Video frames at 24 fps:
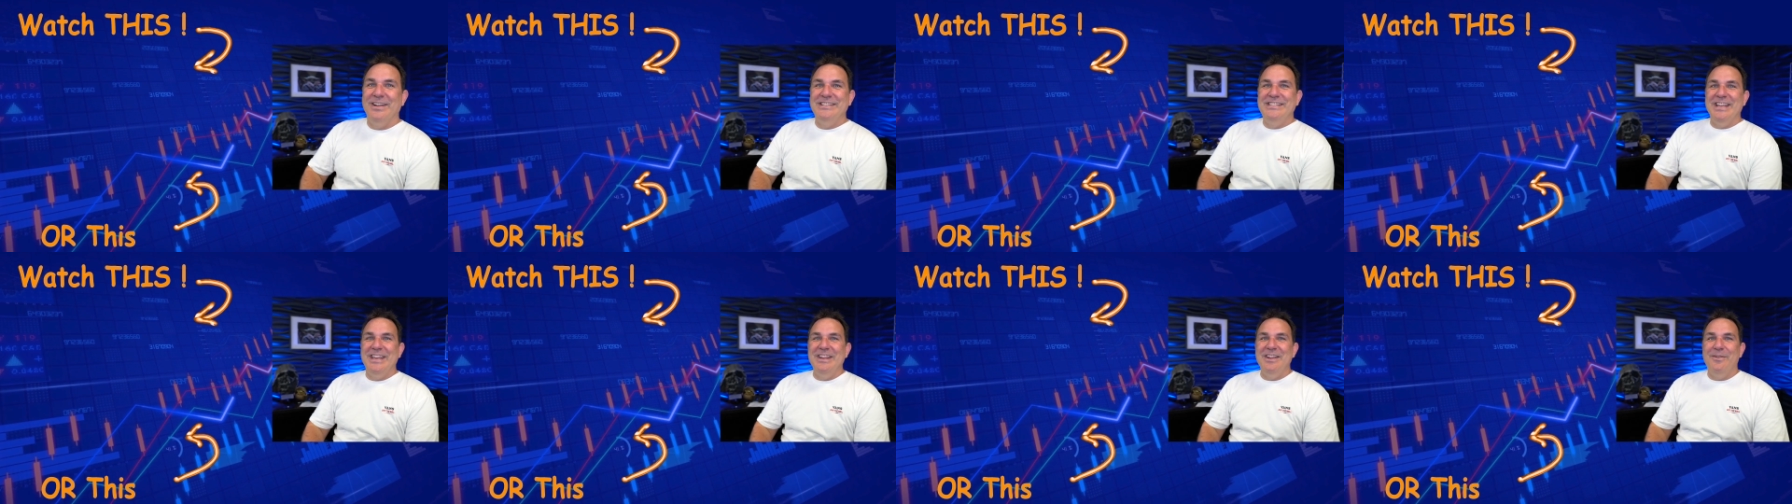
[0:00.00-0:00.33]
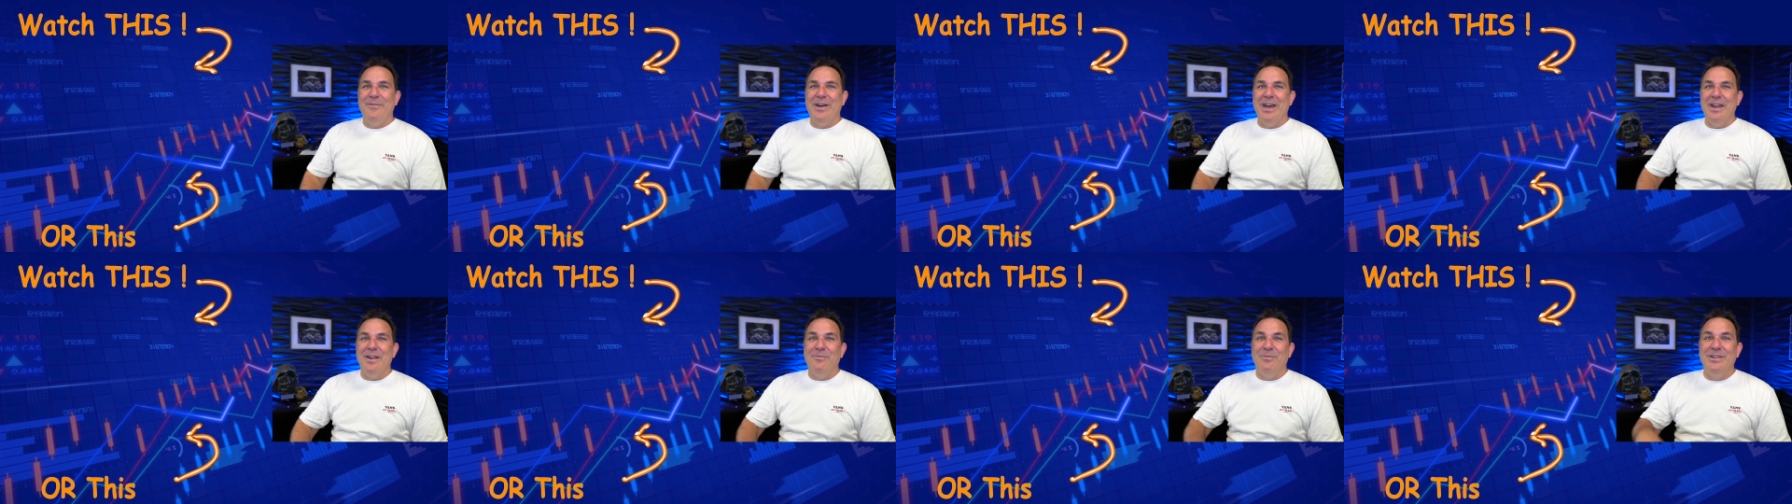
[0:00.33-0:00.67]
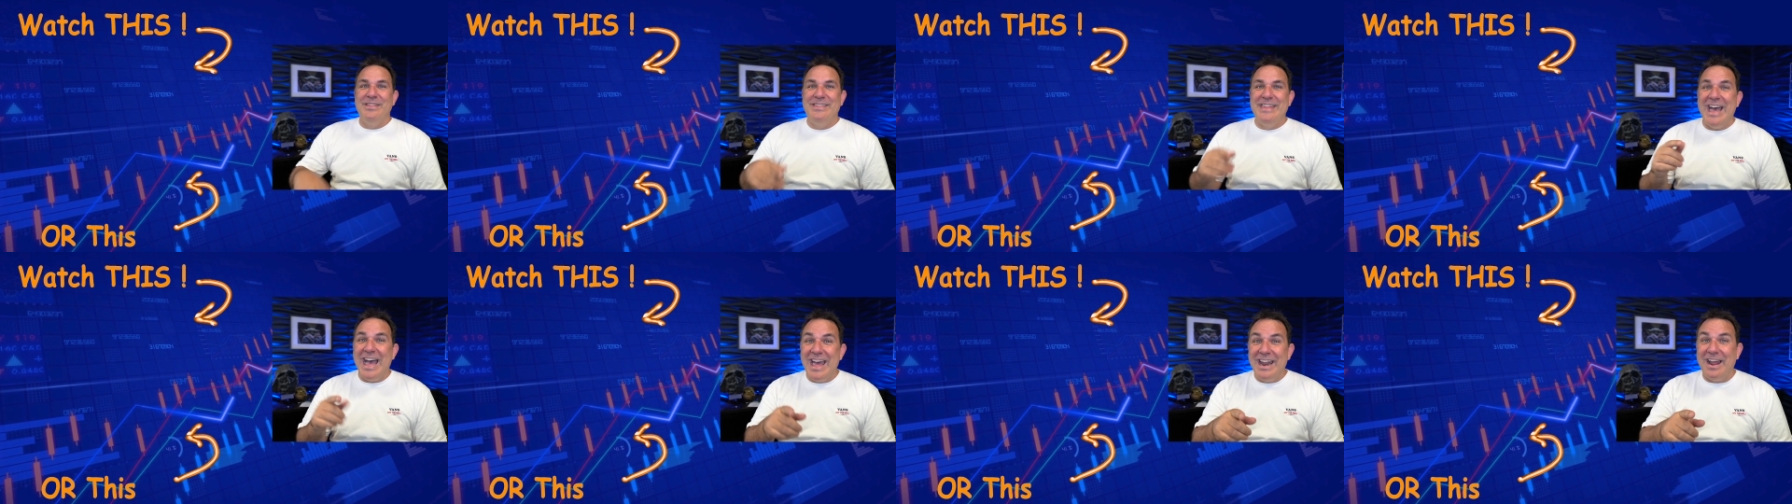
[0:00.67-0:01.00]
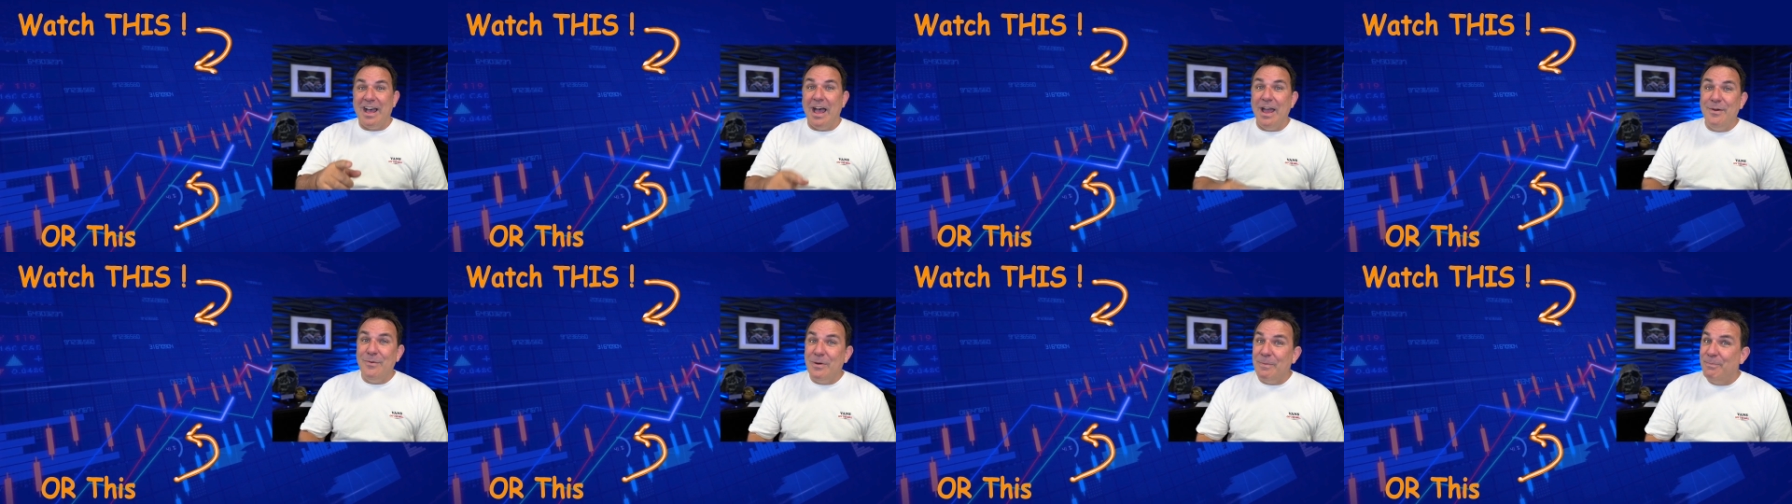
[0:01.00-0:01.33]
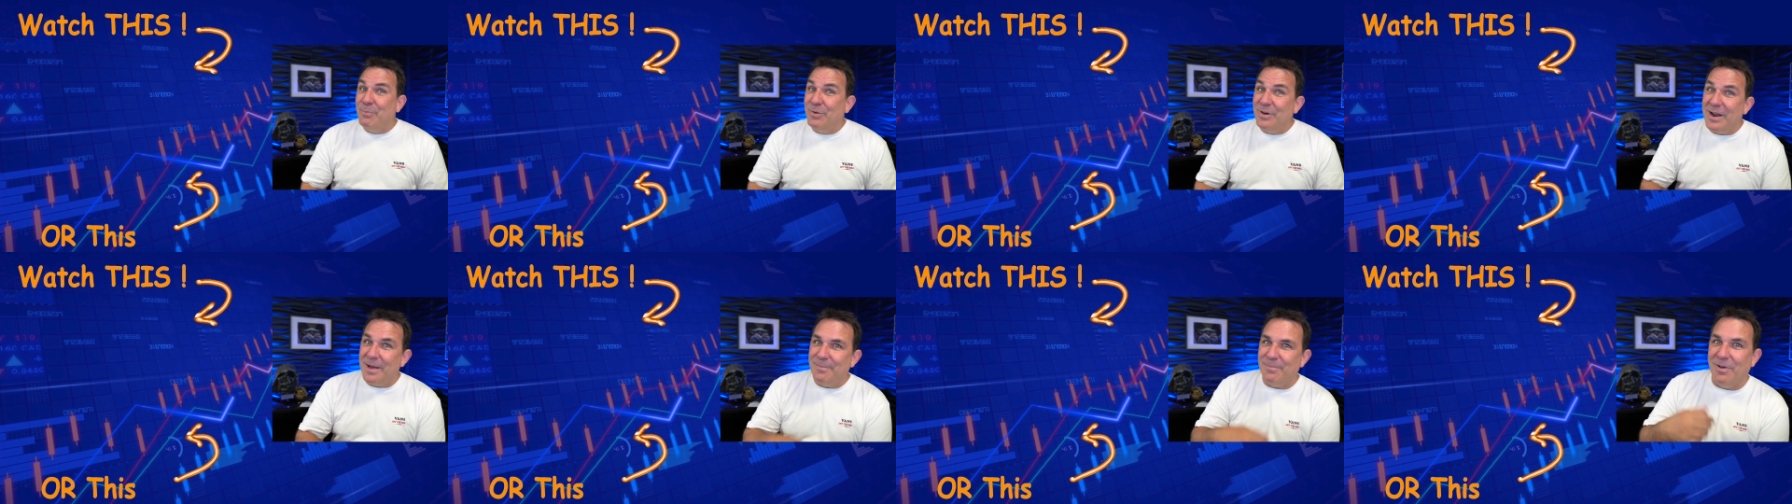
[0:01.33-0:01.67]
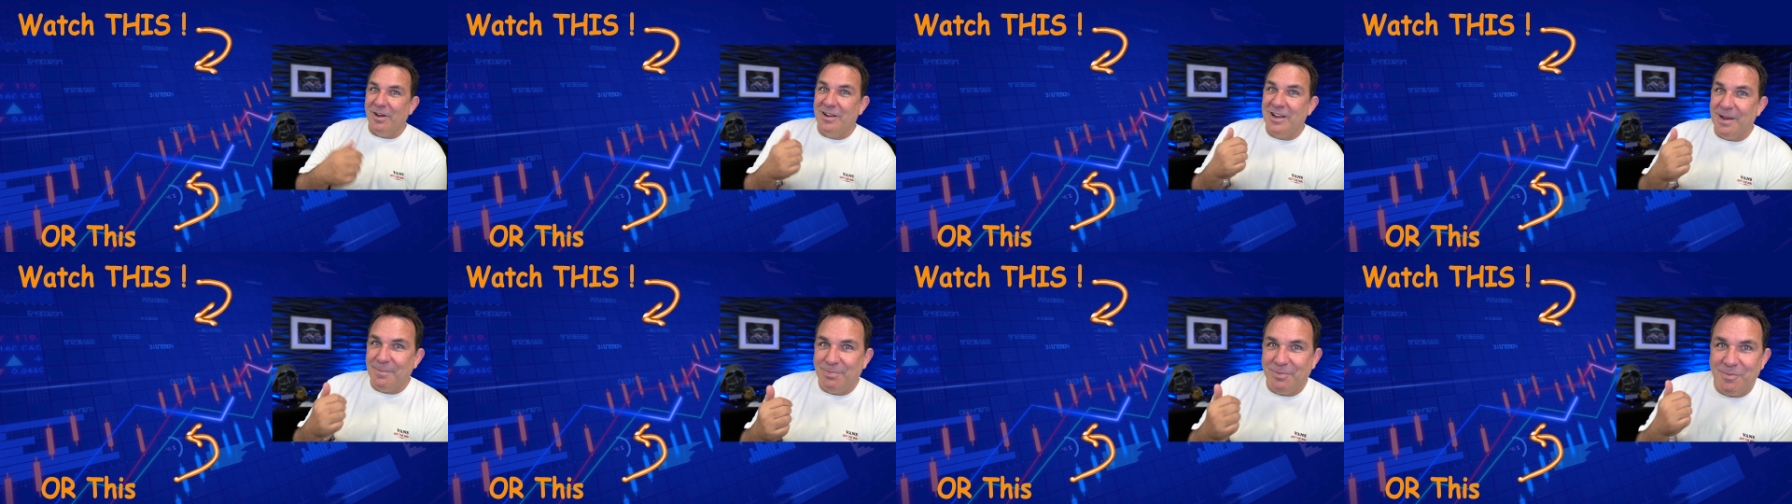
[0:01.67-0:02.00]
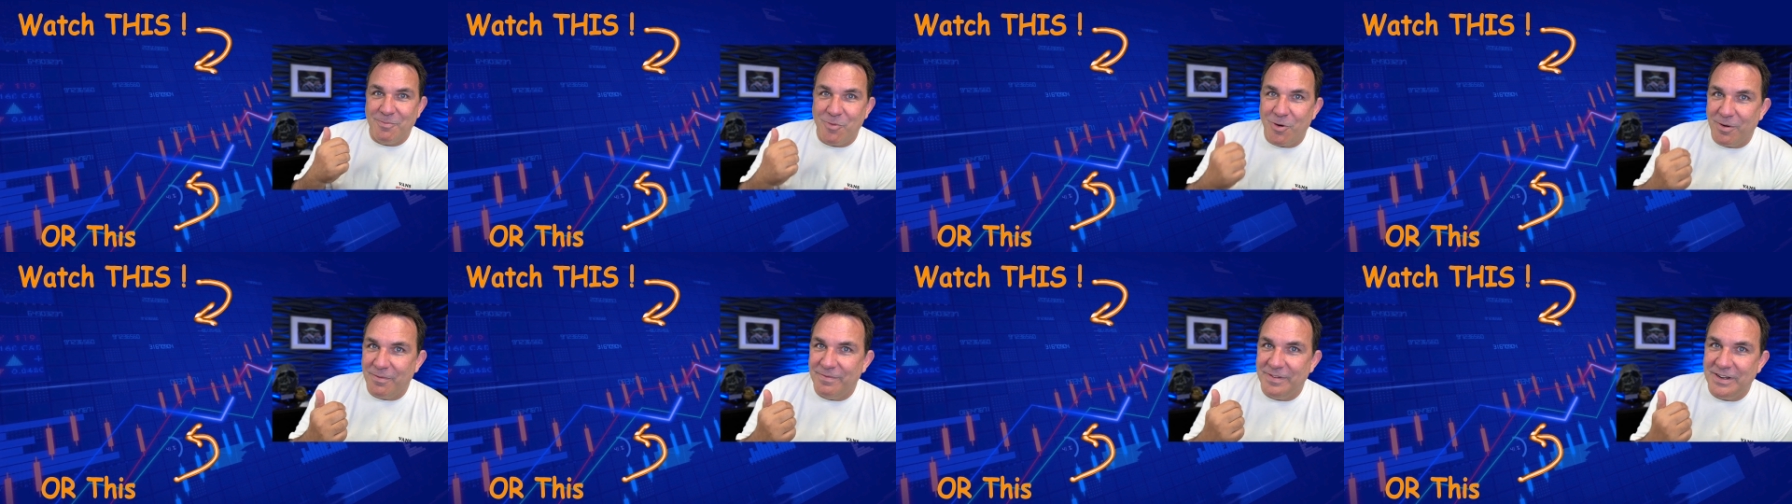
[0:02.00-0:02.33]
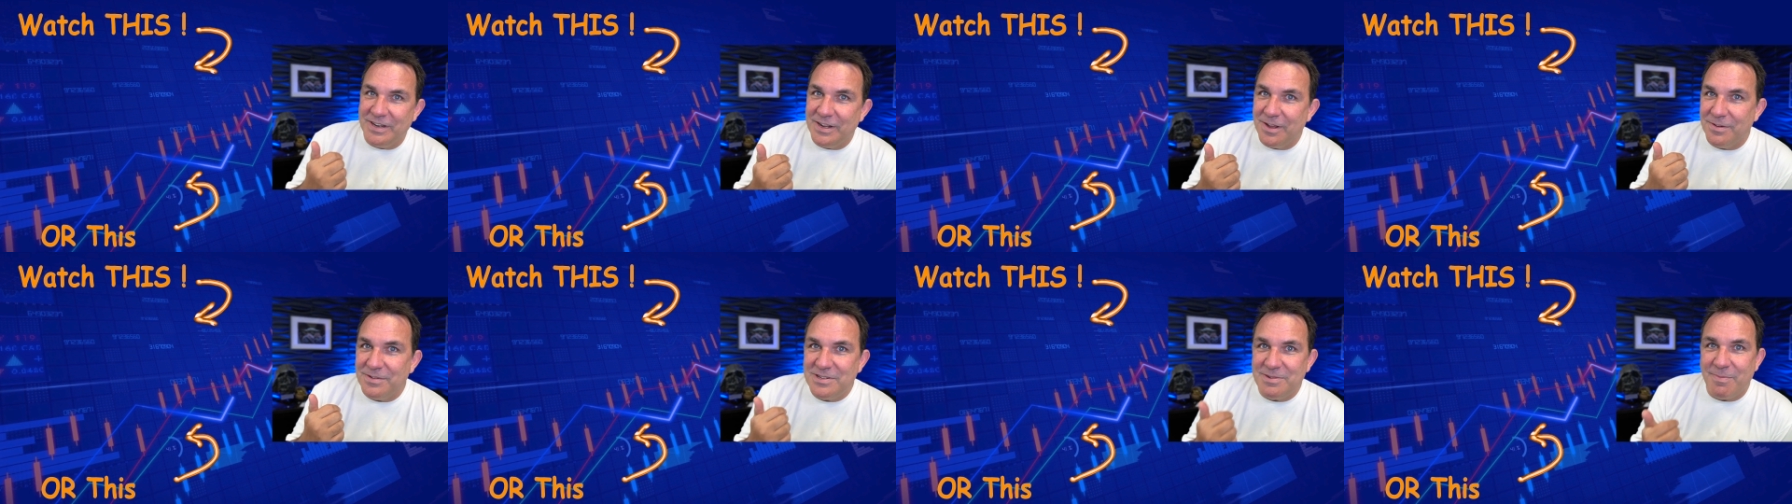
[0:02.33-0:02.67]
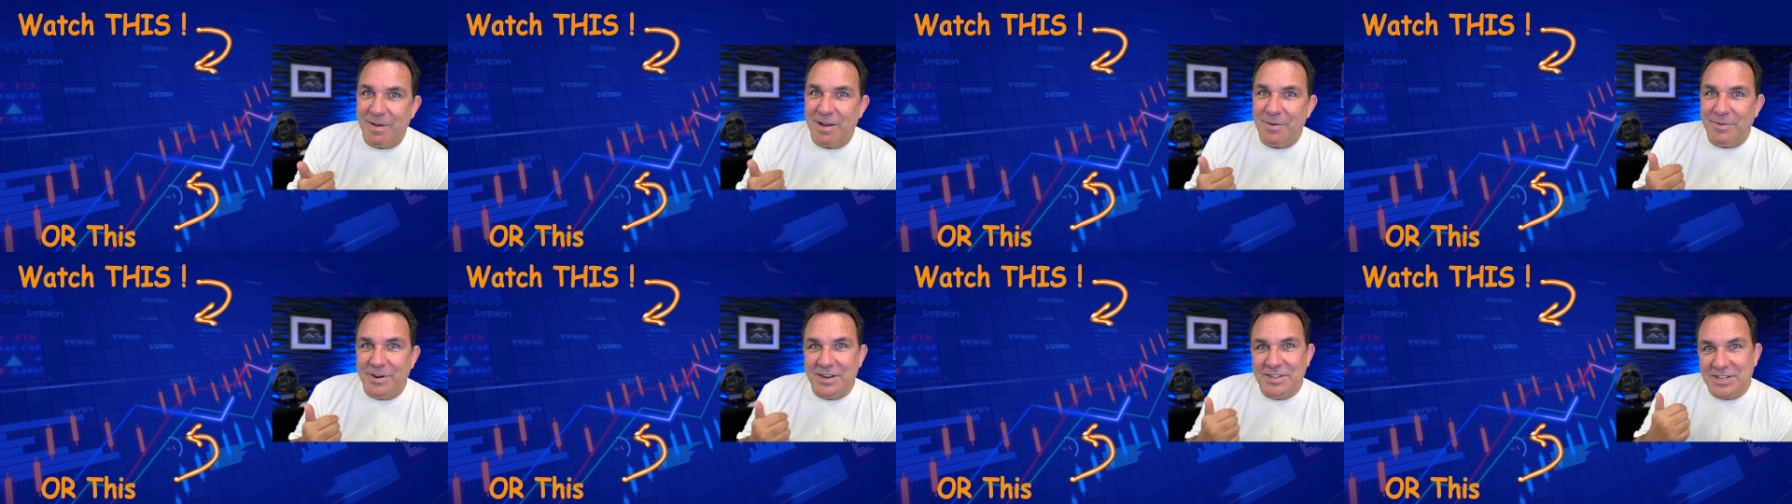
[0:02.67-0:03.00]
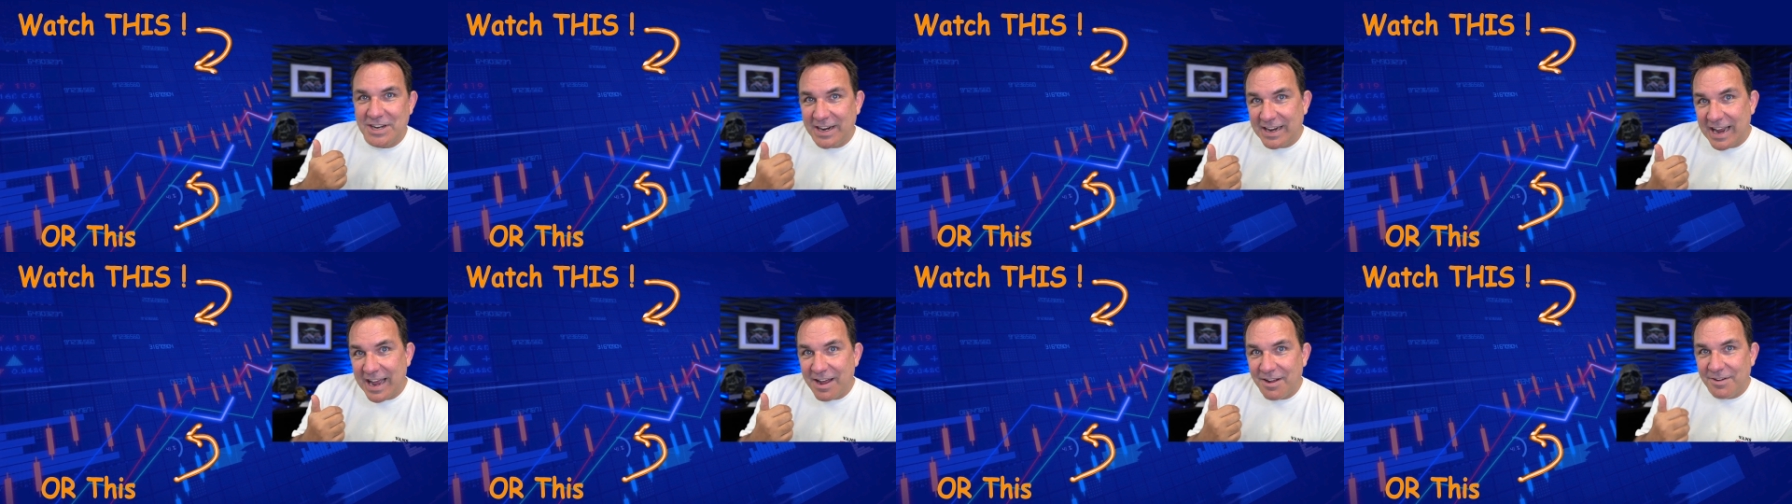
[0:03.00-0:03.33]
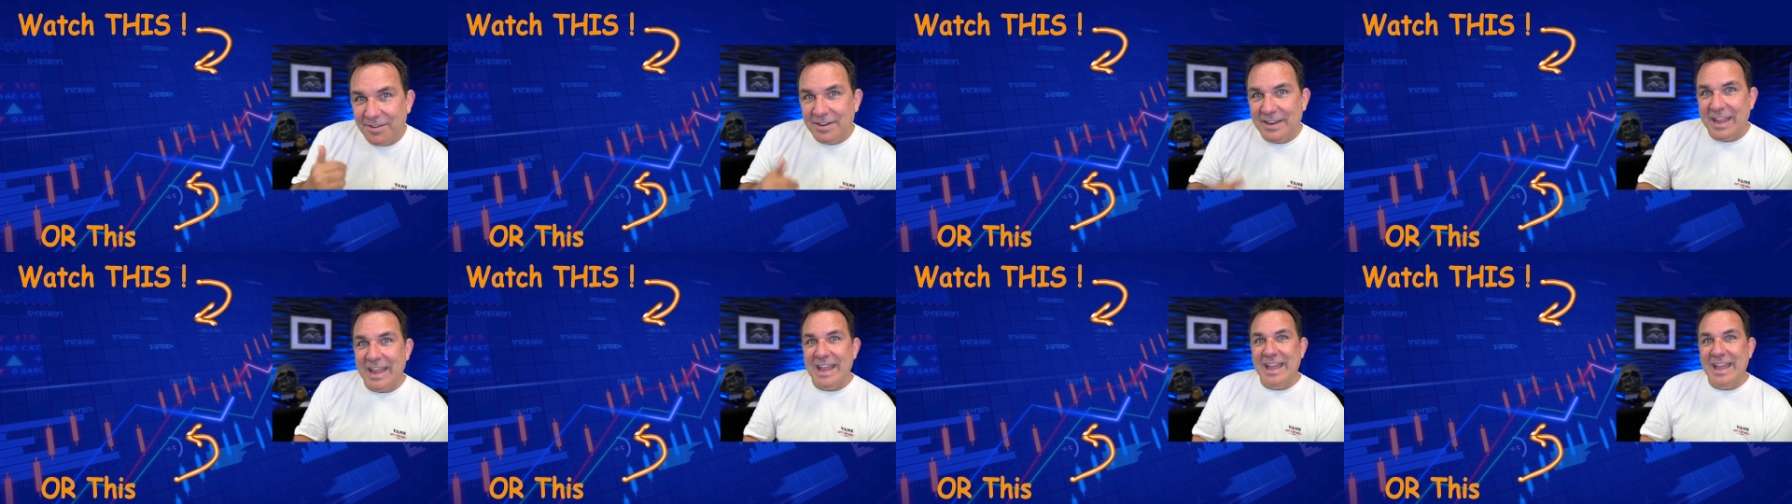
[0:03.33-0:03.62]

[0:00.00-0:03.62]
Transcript: I'll tell you what, with that, I will put up a couple more videos you might want to check out,